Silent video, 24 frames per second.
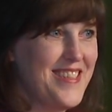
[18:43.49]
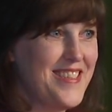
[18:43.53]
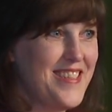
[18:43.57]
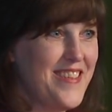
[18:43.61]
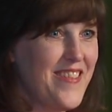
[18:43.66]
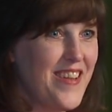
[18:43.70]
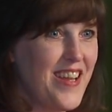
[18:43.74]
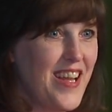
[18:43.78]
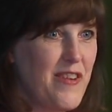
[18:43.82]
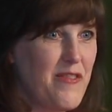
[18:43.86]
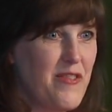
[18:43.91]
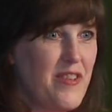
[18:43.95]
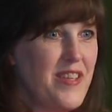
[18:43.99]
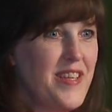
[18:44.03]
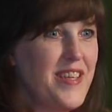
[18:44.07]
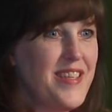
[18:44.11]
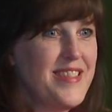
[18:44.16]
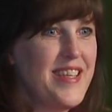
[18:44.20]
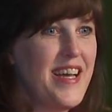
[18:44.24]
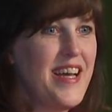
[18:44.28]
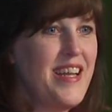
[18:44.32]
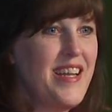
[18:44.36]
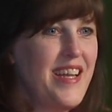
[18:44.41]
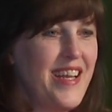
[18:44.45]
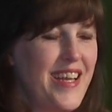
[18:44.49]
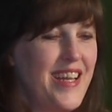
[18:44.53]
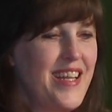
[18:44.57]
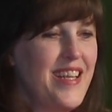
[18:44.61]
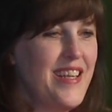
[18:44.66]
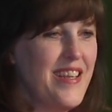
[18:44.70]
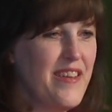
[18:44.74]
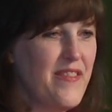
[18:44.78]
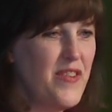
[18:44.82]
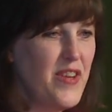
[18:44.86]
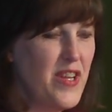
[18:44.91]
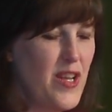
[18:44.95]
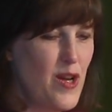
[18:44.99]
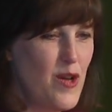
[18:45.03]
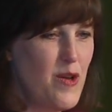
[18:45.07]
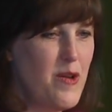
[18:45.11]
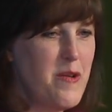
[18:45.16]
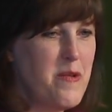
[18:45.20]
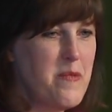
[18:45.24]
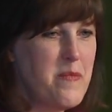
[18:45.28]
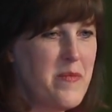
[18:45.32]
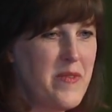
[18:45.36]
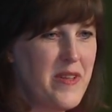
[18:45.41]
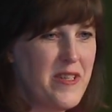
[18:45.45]
So I got really excited and I went
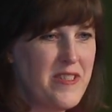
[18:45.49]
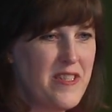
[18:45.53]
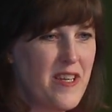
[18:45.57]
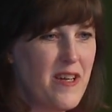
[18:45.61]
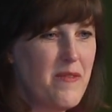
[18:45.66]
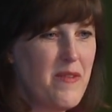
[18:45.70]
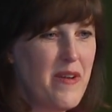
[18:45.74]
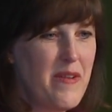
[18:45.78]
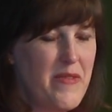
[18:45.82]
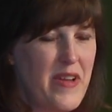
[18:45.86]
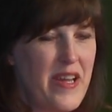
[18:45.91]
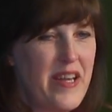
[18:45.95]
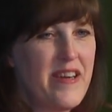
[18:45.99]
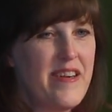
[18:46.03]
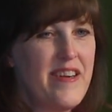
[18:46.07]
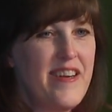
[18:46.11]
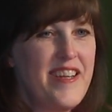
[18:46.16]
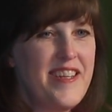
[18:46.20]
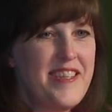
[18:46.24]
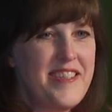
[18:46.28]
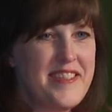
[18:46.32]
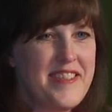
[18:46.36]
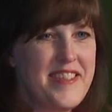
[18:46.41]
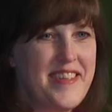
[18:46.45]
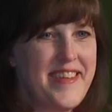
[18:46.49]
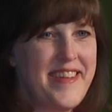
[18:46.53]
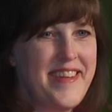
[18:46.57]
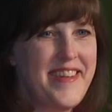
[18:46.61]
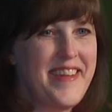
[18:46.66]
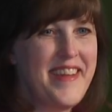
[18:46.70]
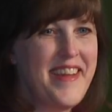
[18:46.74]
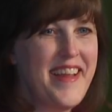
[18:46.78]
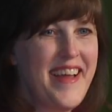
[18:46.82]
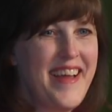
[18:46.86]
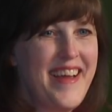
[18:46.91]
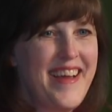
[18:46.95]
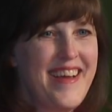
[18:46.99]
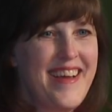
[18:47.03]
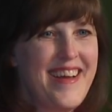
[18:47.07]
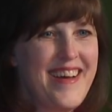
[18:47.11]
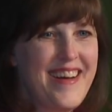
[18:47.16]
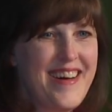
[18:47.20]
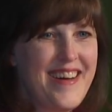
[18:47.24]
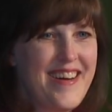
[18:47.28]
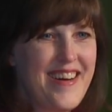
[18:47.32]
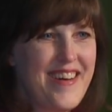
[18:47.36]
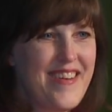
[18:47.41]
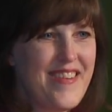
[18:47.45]
home and told my parents and
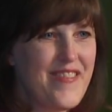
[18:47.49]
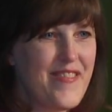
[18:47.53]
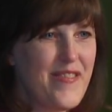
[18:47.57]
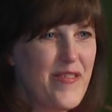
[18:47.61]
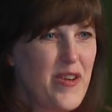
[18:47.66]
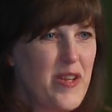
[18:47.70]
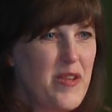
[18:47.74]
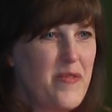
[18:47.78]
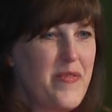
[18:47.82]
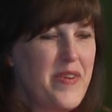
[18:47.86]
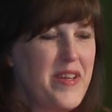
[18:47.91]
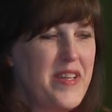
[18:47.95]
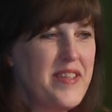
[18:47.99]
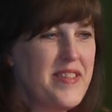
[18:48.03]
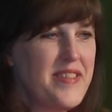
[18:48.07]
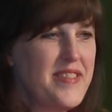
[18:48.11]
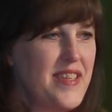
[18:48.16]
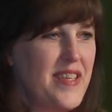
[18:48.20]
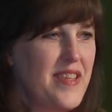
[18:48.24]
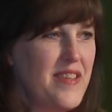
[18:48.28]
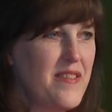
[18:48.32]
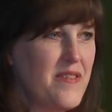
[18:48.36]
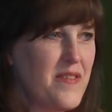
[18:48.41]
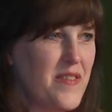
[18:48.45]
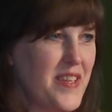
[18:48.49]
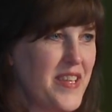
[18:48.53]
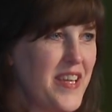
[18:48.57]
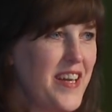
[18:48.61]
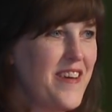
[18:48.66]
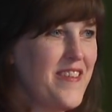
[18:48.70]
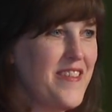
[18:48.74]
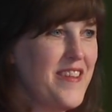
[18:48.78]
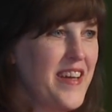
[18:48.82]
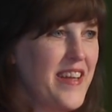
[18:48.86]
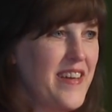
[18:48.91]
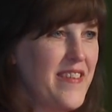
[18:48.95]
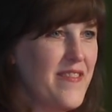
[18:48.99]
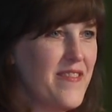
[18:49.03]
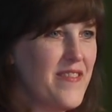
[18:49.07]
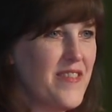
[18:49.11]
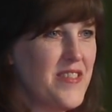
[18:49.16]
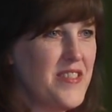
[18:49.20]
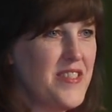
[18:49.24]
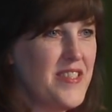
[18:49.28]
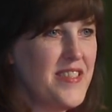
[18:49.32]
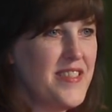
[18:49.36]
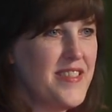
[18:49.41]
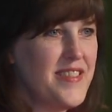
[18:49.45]
We'd been to see the North Carolina
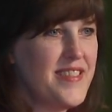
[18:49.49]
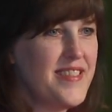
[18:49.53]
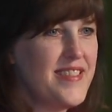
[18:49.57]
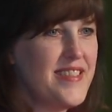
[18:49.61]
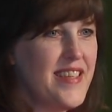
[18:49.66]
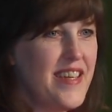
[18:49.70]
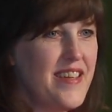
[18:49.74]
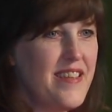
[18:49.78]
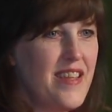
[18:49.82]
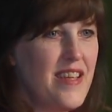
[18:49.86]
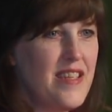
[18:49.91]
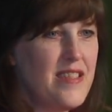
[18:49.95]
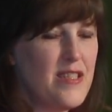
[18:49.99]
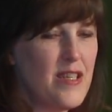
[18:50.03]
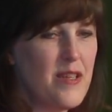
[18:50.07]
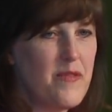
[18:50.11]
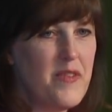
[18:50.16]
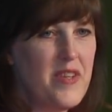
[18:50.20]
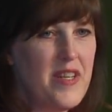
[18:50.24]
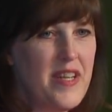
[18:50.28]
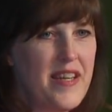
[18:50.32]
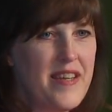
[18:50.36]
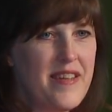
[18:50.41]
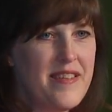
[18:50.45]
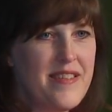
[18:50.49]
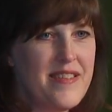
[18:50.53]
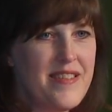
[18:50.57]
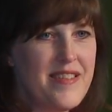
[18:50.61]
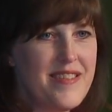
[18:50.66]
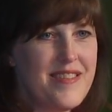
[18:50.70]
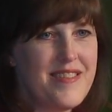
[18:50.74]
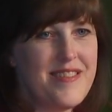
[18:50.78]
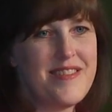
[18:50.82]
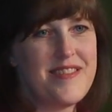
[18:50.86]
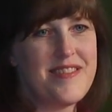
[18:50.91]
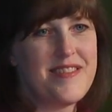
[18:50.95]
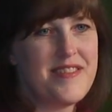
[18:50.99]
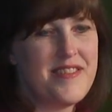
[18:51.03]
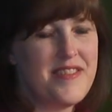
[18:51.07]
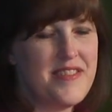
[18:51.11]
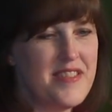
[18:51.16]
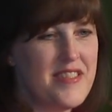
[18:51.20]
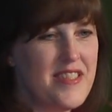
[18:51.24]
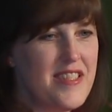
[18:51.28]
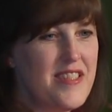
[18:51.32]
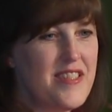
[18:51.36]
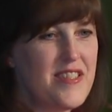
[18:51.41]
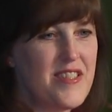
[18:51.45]
horses, so they took me down
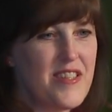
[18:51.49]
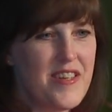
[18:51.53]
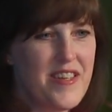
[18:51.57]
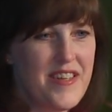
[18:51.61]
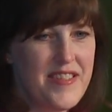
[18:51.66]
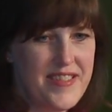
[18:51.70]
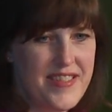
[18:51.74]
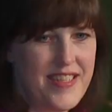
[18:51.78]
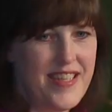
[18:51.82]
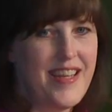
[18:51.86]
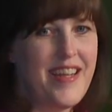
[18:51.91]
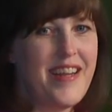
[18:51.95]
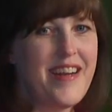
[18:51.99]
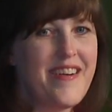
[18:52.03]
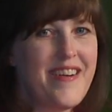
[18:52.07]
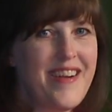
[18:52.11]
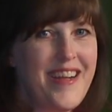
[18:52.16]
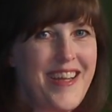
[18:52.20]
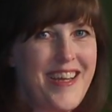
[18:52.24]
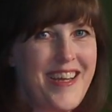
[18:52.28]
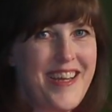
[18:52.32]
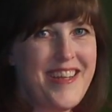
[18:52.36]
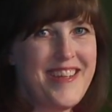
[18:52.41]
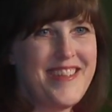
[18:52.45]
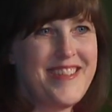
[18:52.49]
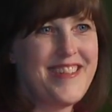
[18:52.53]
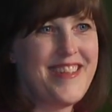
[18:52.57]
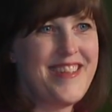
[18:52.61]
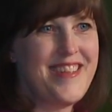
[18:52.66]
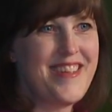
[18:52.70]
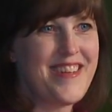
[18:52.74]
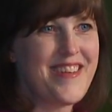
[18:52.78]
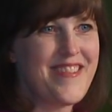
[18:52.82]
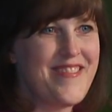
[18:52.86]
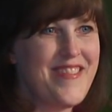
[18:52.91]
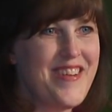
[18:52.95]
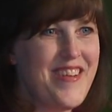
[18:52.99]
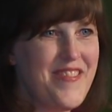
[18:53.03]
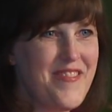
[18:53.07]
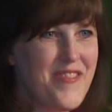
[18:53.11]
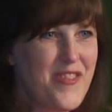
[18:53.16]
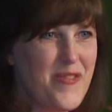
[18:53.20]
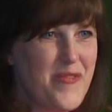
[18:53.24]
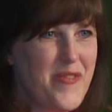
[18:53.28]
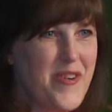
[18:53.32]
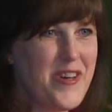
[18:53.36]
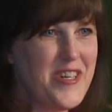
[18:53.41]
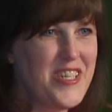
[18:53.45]
to Charleston area to look around
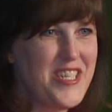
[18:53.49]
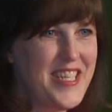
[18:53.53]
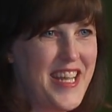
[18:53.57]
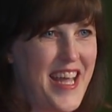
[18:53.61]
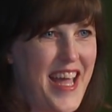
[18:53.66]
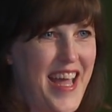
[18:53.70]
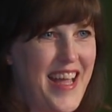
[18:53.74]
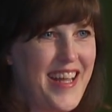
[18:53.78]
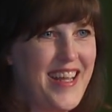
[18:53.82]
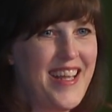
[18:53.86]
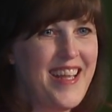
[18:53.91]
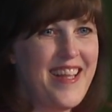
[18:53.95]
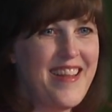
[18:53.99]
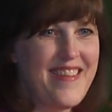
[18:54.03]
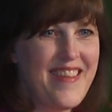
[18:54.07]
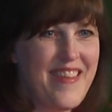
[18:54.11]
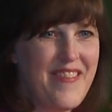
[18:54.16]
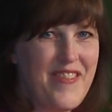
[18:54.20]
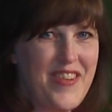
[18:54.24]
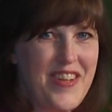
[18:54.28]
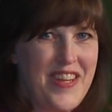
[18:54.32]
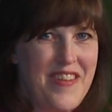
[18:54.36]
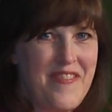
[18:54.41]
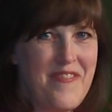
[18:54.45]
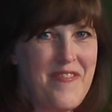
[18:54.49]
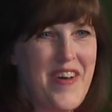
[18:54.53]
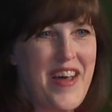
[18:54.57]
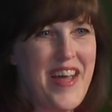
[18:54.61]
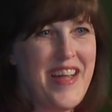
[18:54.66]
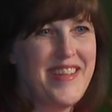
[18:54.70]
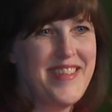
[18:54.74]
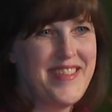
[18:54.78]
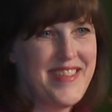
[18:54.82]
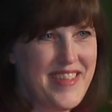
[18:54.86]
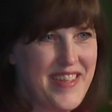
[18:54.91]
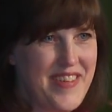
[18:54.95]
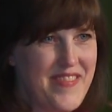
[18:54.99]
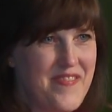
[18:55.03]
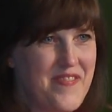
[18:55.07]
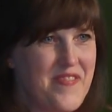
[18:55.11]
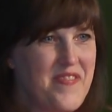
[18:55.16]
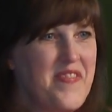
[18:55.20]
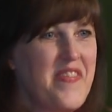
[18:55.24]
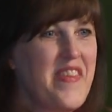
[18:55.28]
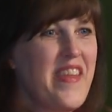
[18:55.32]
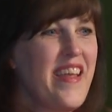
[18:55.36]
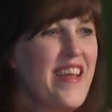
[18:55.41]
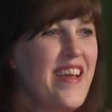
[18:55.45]
for marsh tackies, and we did find
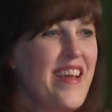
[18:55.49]
some.